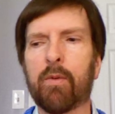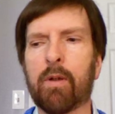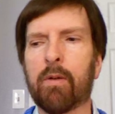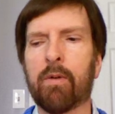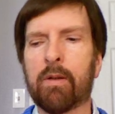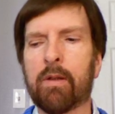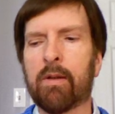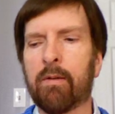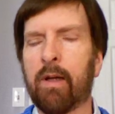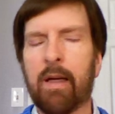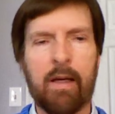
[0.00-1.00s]
We're
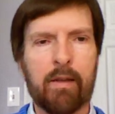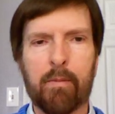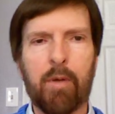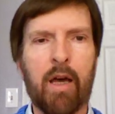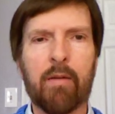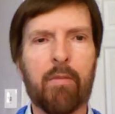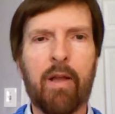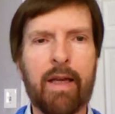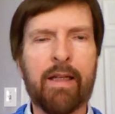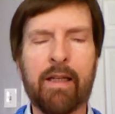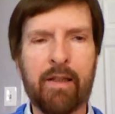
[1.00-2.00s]
the bottom
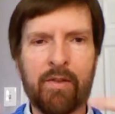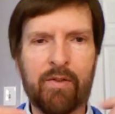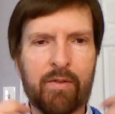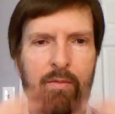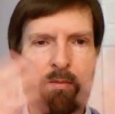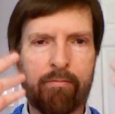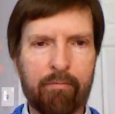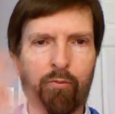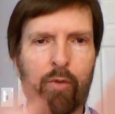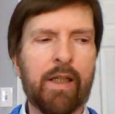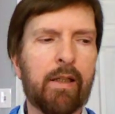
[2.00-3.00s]
line is
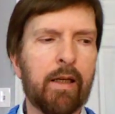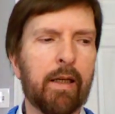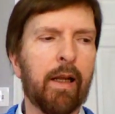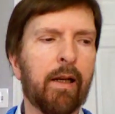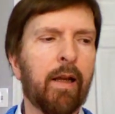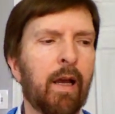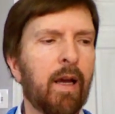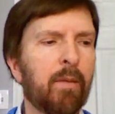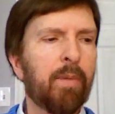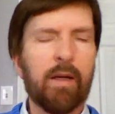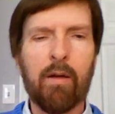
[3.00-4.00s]
we did it.
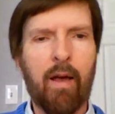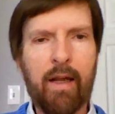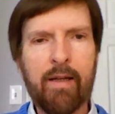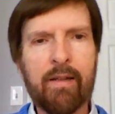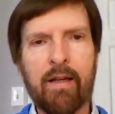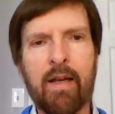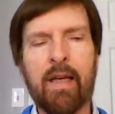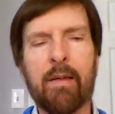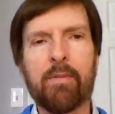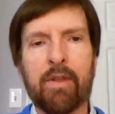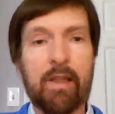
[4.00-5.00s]
But a lot of
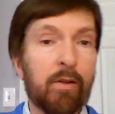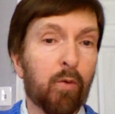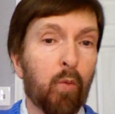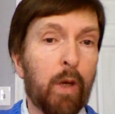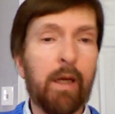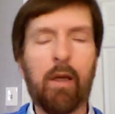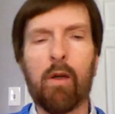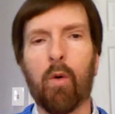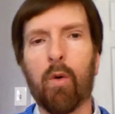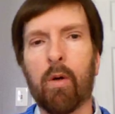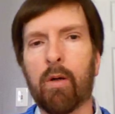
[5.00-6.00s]
times, either we
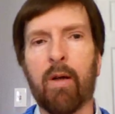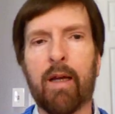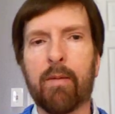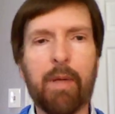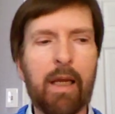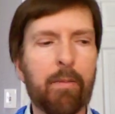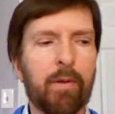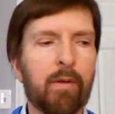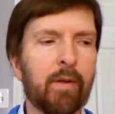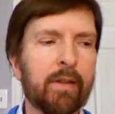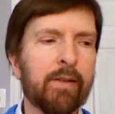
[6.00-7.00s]
or a lot of
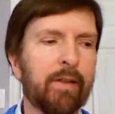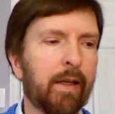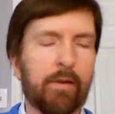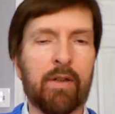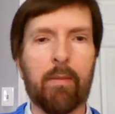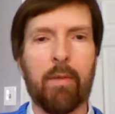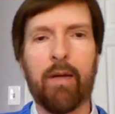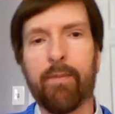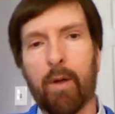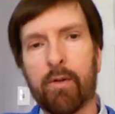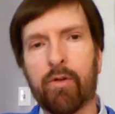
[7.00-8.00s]
people look and say, it's not my
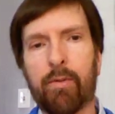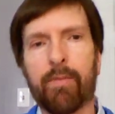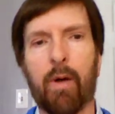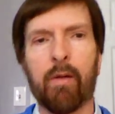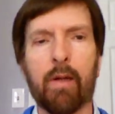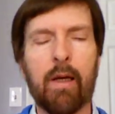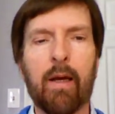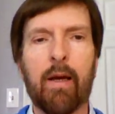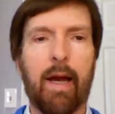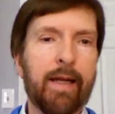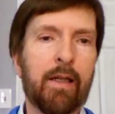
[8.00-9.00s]
fault, it's your fault.
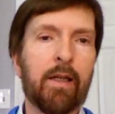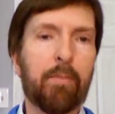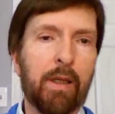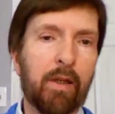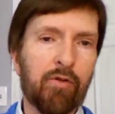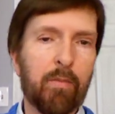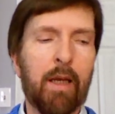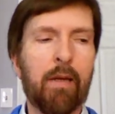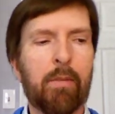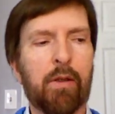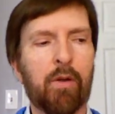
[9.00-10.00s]
I did it because you
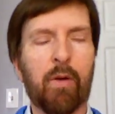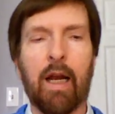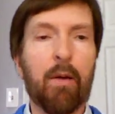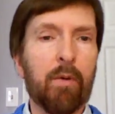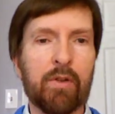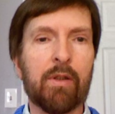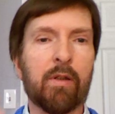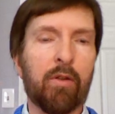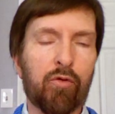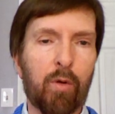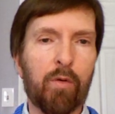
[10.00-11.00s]
made me do it. I wasn't in
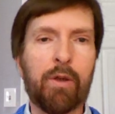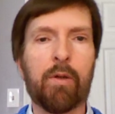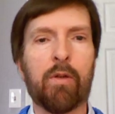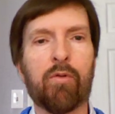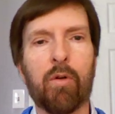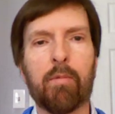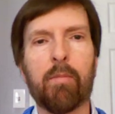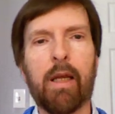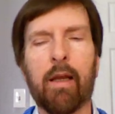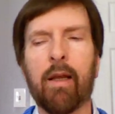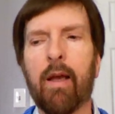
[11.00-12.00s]
control, you controlled
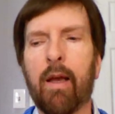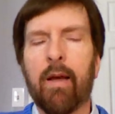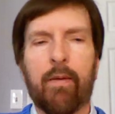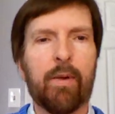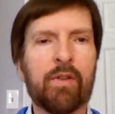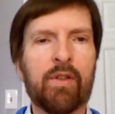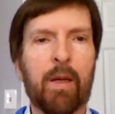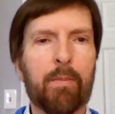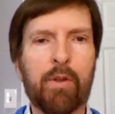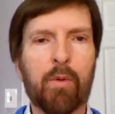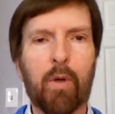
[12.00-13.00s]
me. For
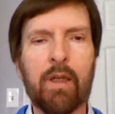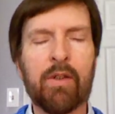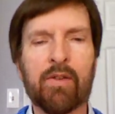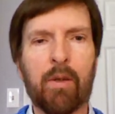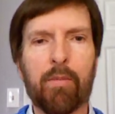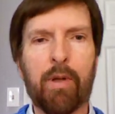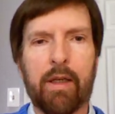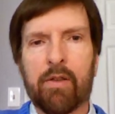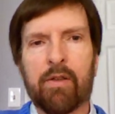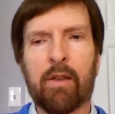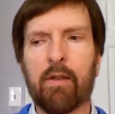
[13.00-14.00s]
example, you're working
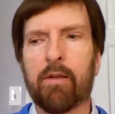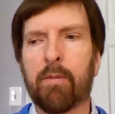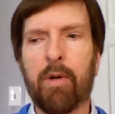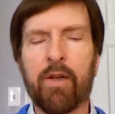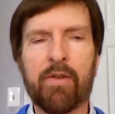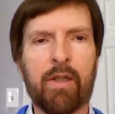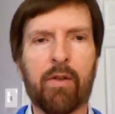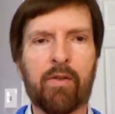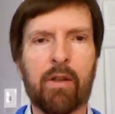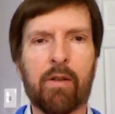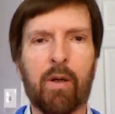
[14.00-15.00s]
someplace, and your boss
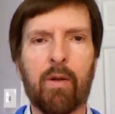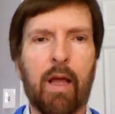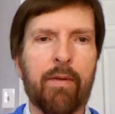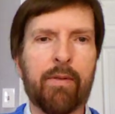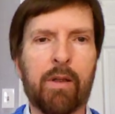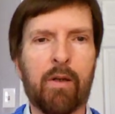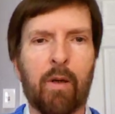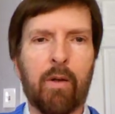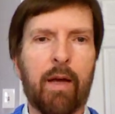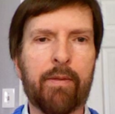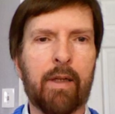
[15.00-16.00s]
tells you to go left, and you go
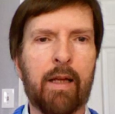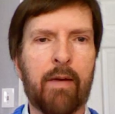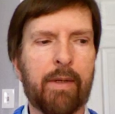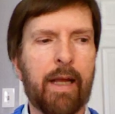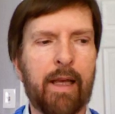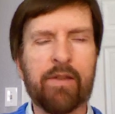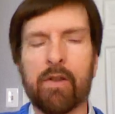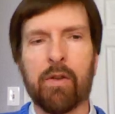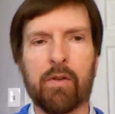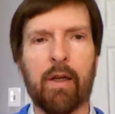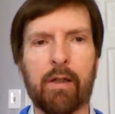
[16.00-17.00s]
left and have an
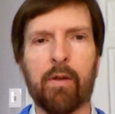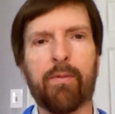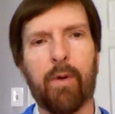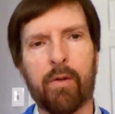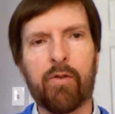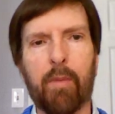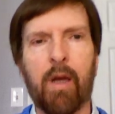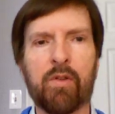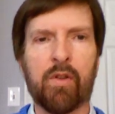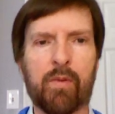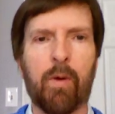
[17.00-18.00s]
accident. It's not your fault, it's your
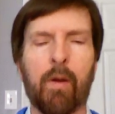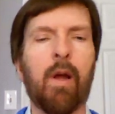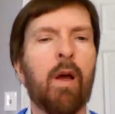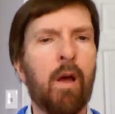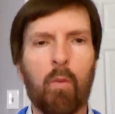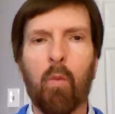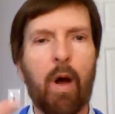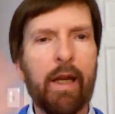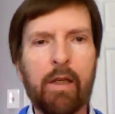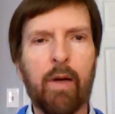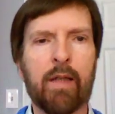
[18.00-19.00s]
boss's fault.
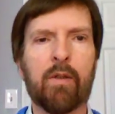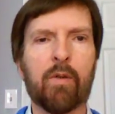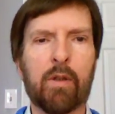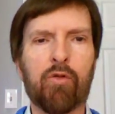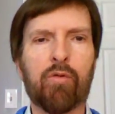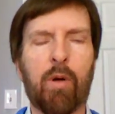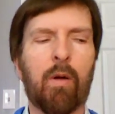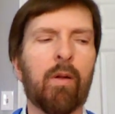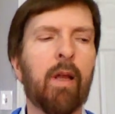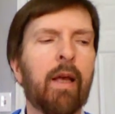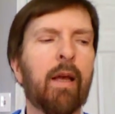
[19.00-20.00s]
Why? You had no
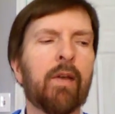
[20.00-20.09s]
control.